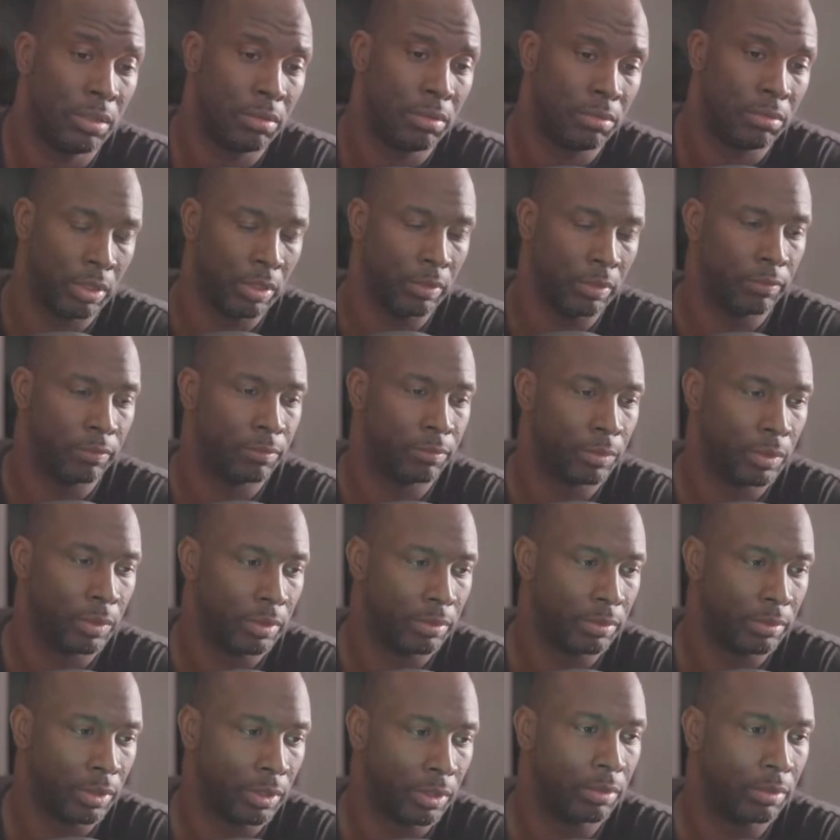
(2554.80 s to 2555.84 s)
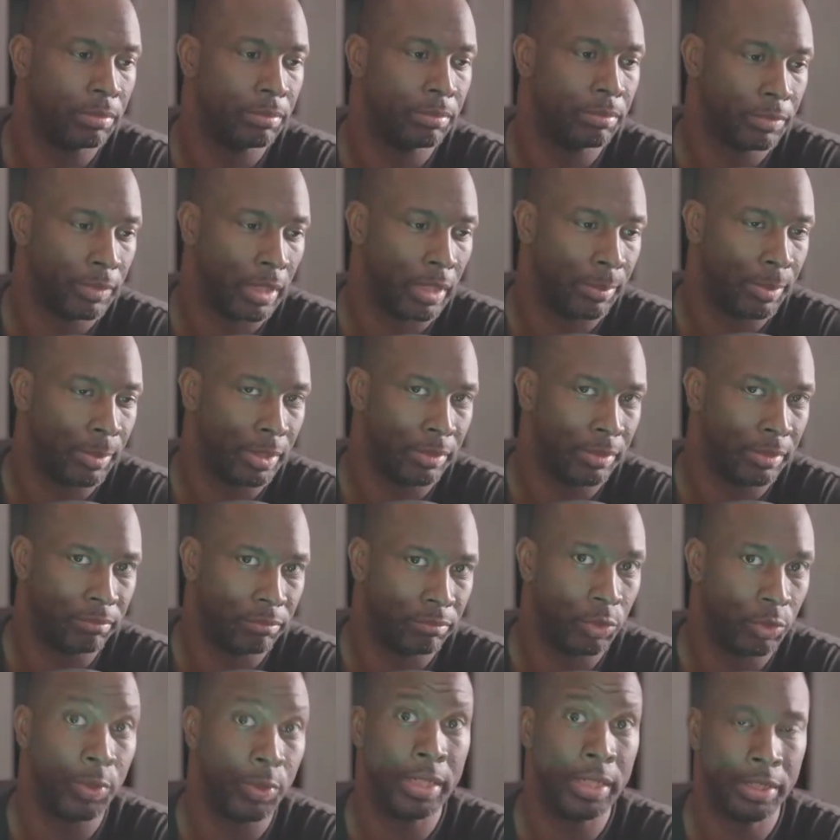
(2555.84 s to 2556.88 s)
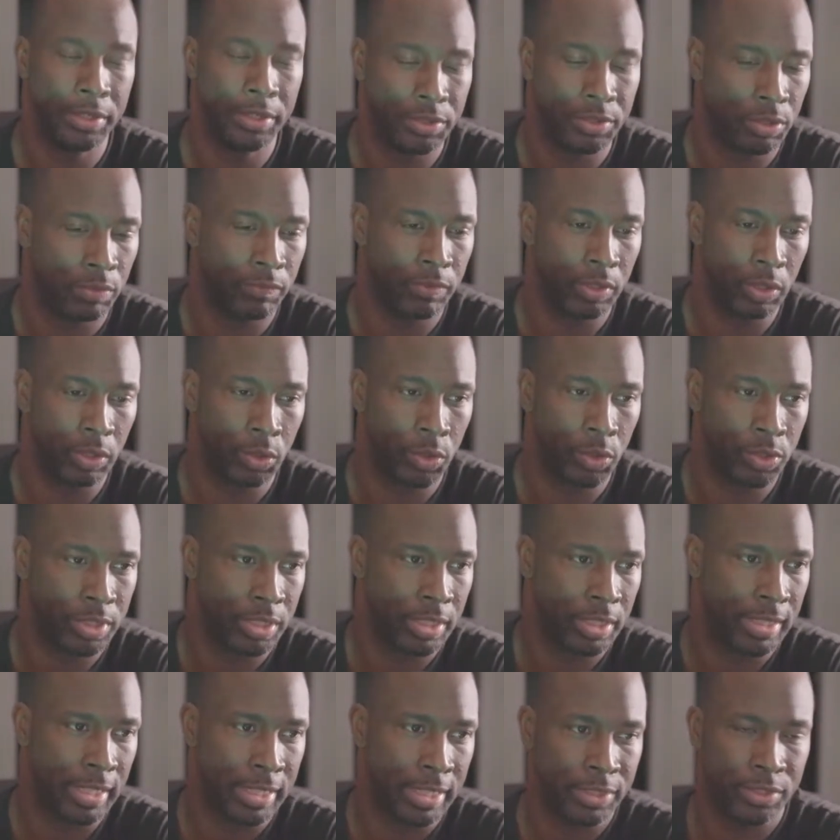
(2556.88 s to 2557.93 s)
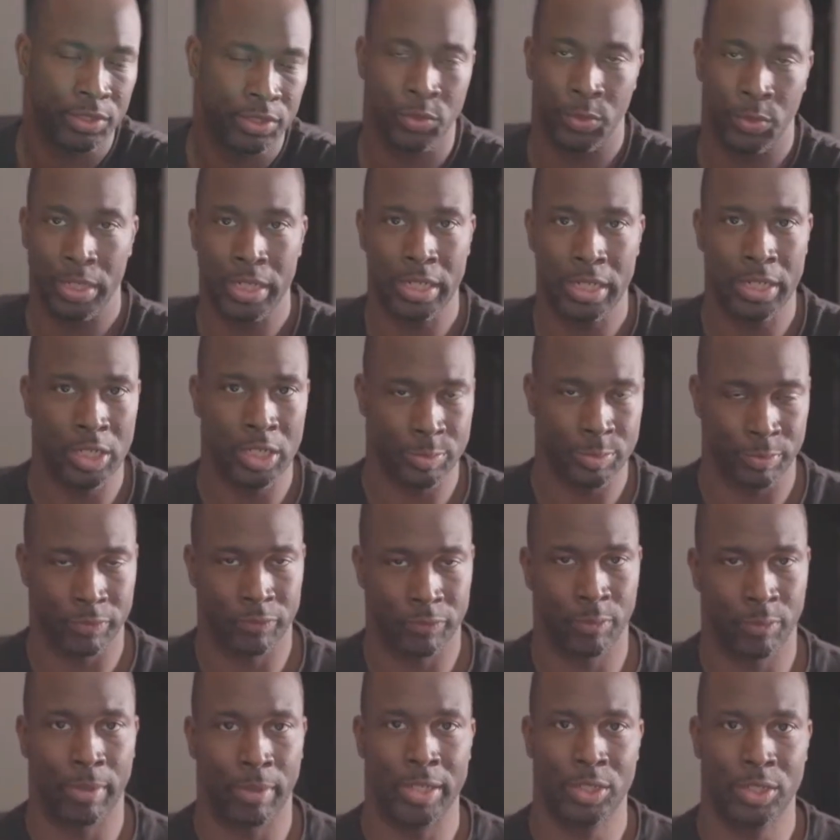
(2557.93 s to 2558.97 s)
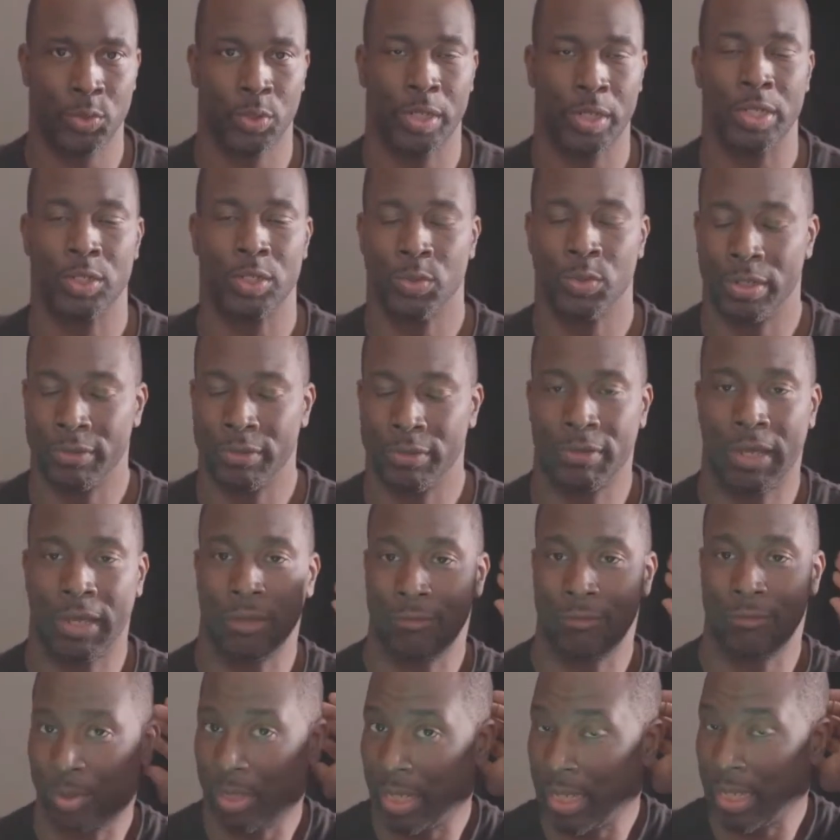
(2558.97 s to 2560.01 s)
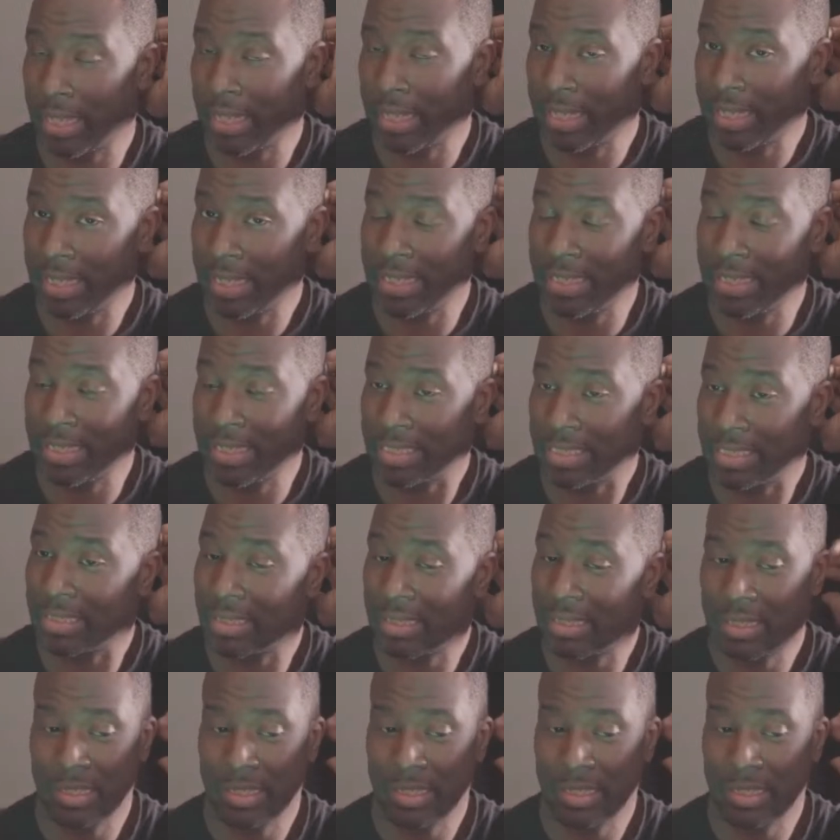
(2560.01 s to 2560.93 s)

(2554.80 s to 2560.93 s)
well, well, no, that'd be three years, over the course of the next three years before my 2025 plan ends.